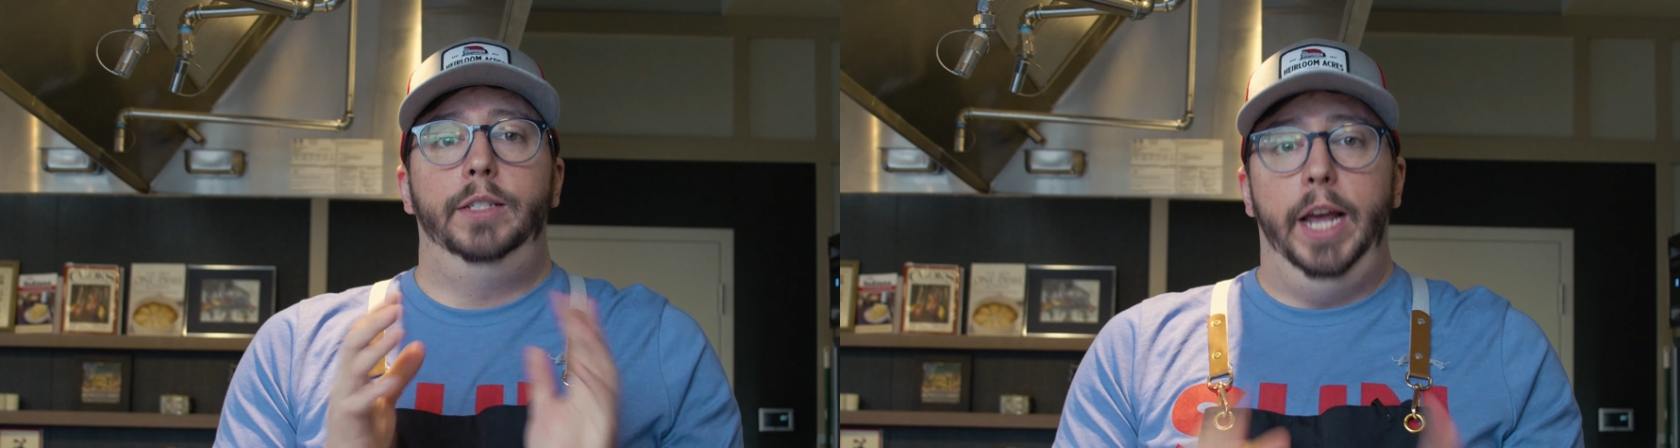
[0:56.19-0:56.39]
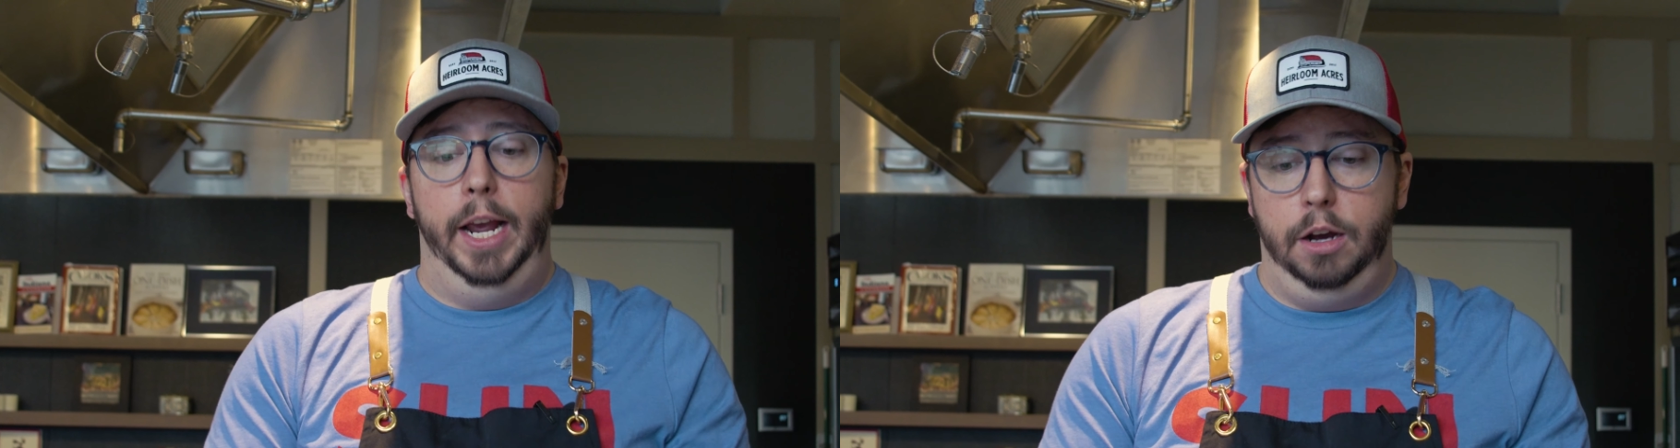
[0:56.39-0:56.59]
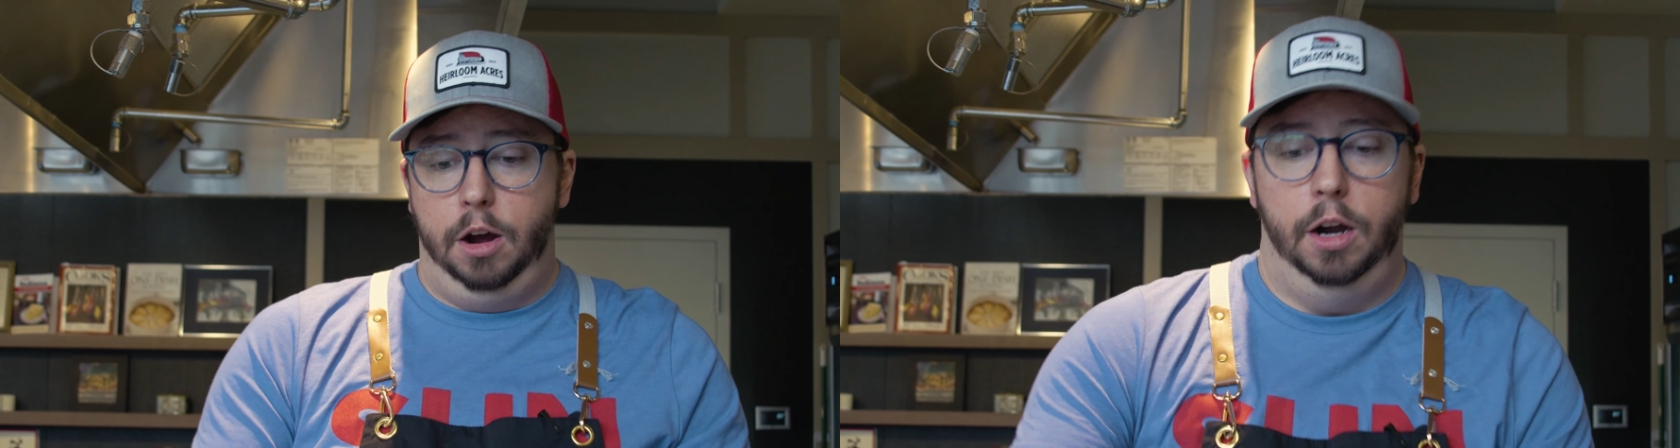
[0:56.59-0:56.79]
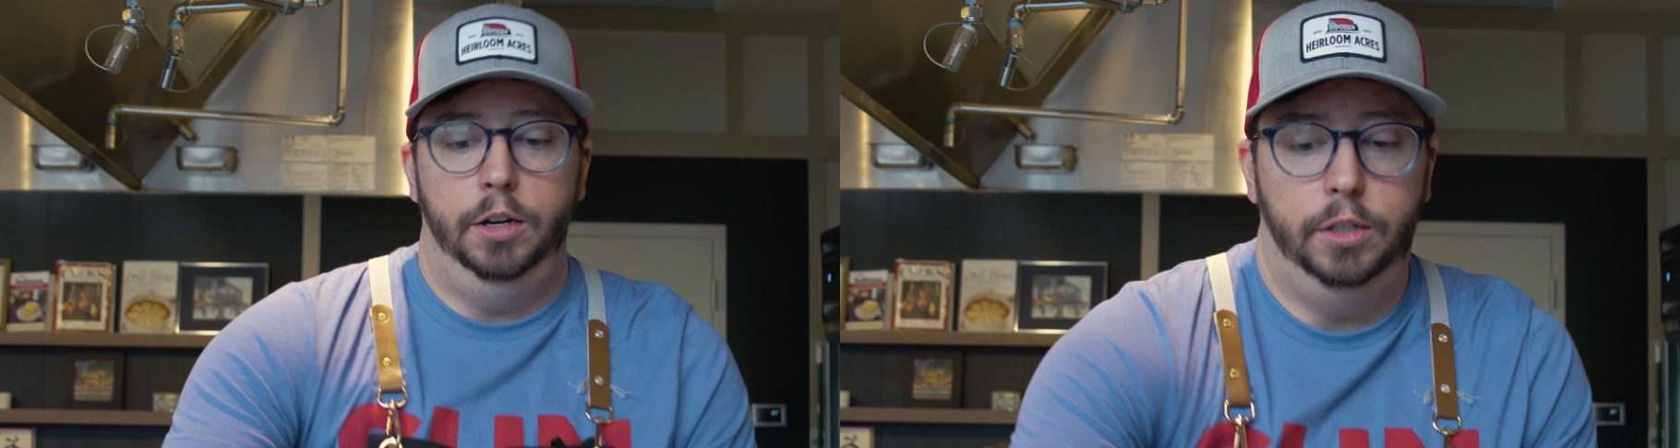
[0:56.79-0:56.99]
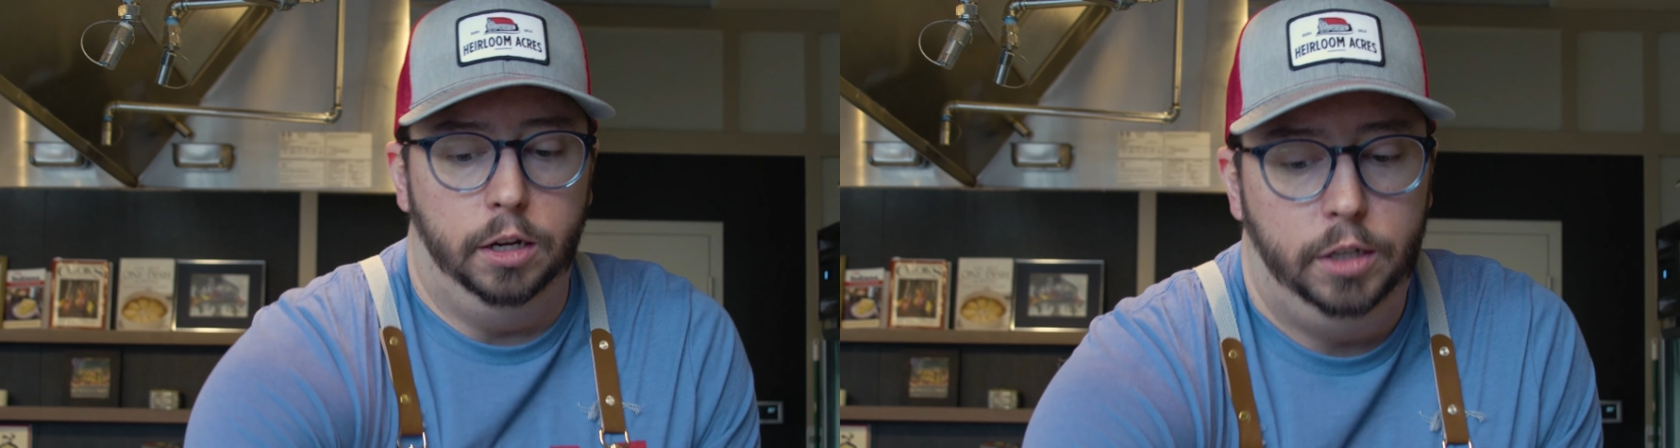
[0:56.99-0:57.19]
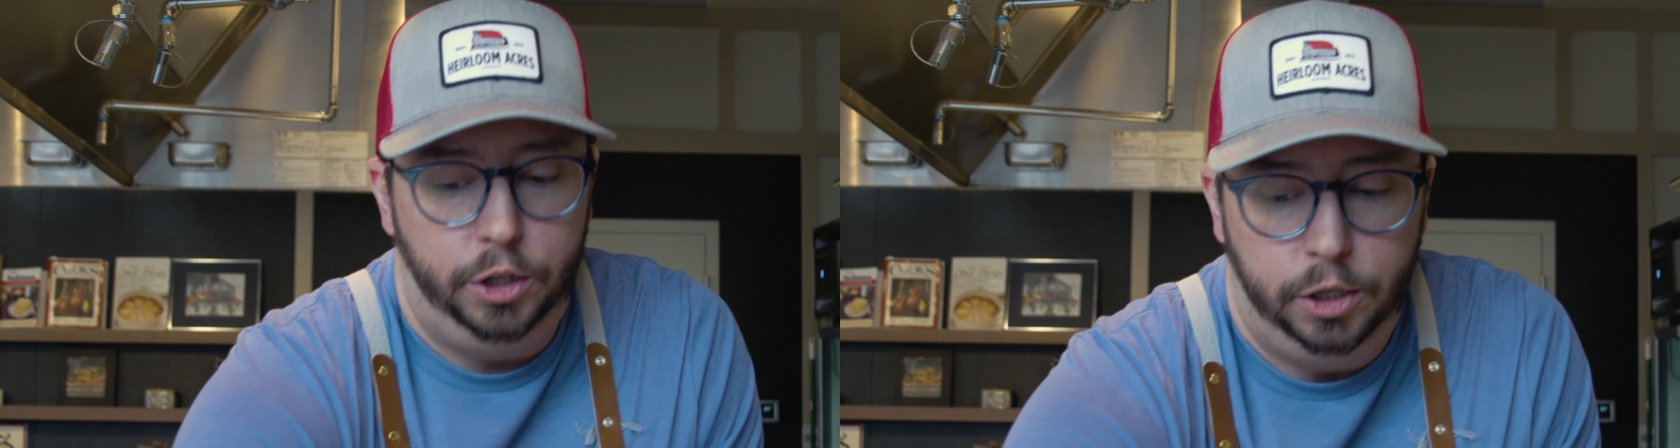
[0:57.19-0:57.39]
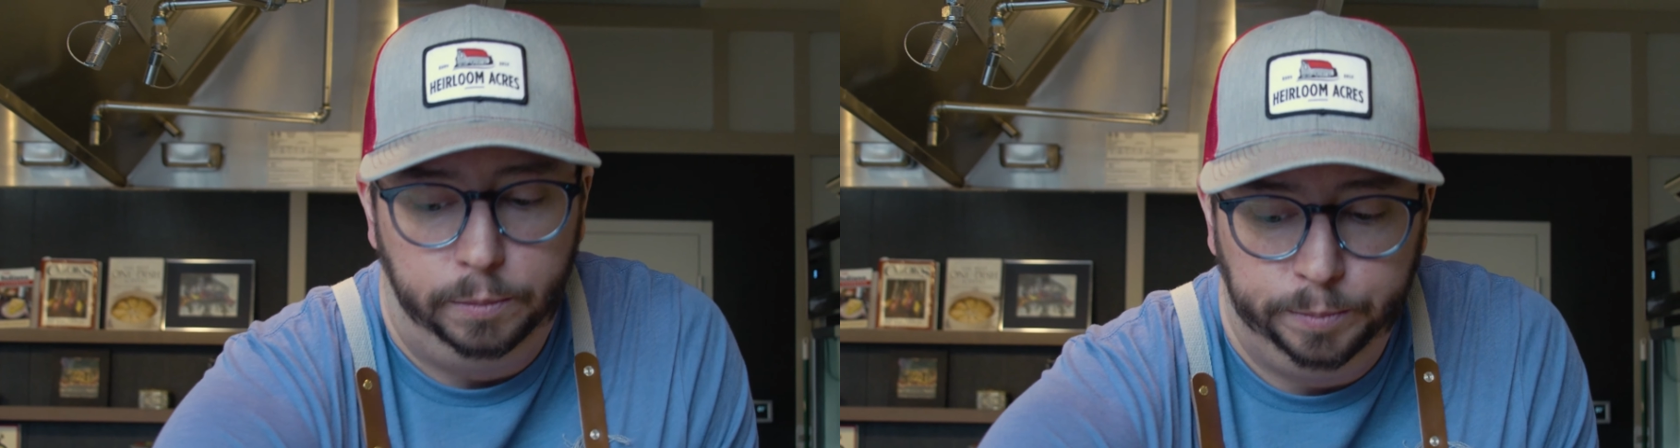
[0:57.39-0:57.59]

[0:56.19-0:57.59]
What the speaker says: take our sausage,